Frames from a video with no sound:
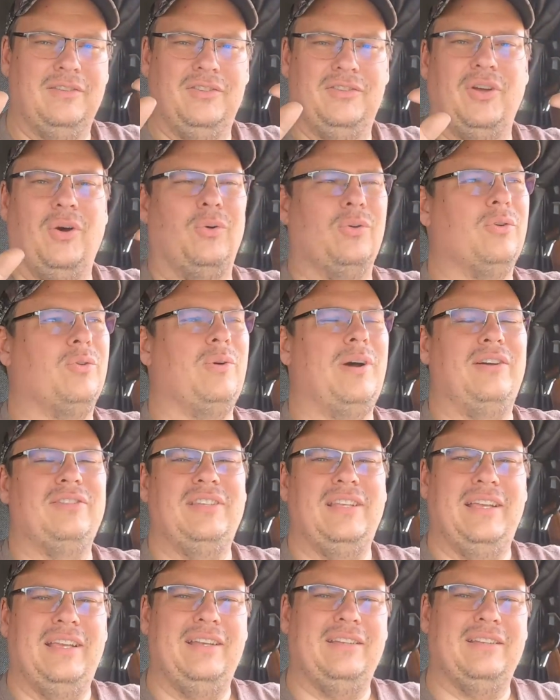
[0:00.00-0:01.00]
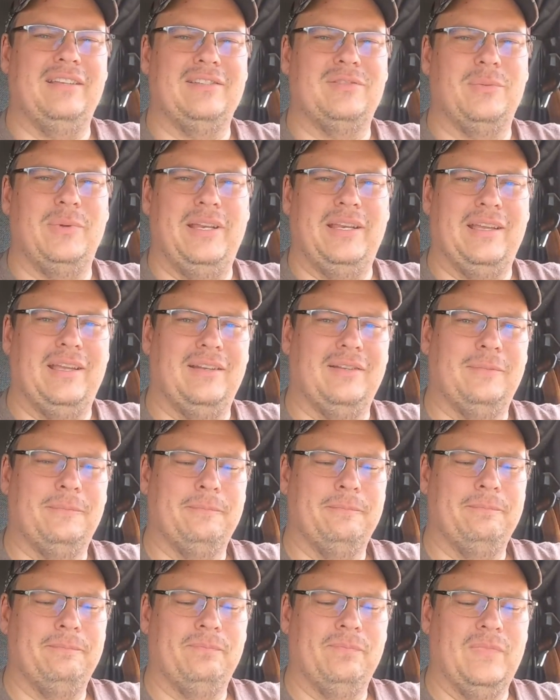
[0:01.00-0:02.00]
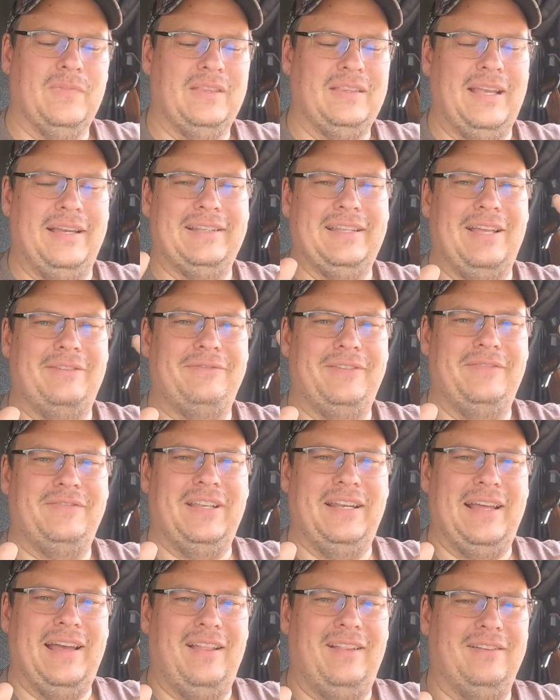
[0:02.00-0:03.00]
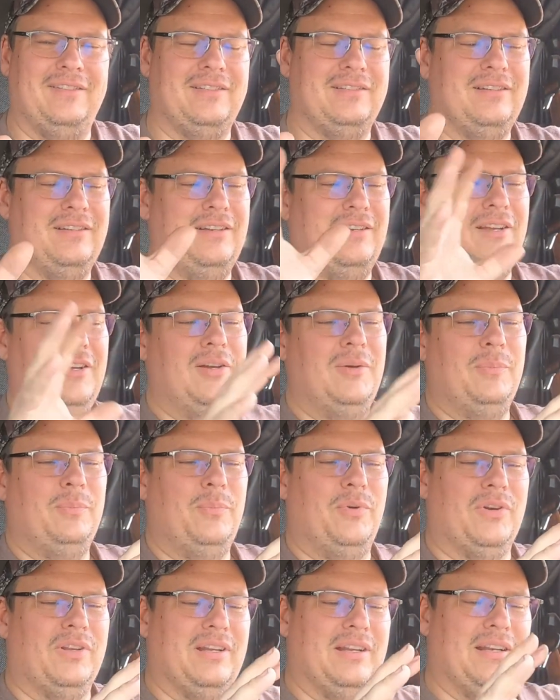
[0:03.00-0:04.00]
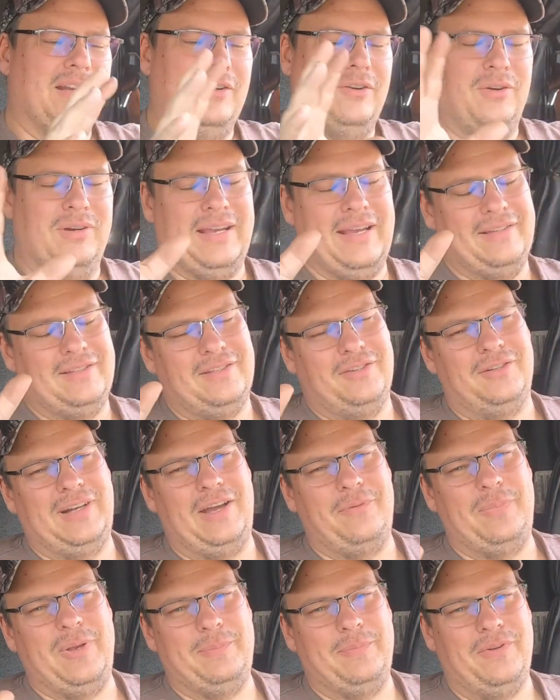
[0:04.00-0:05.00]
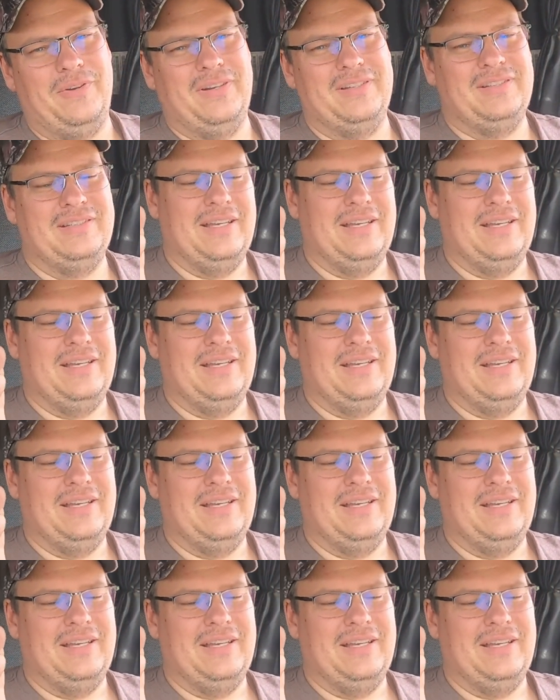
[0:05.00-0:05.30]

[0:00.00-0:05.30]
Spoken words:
Don't go out to eat this weekend. Take that $50, put it in there. Okay, so now people are going to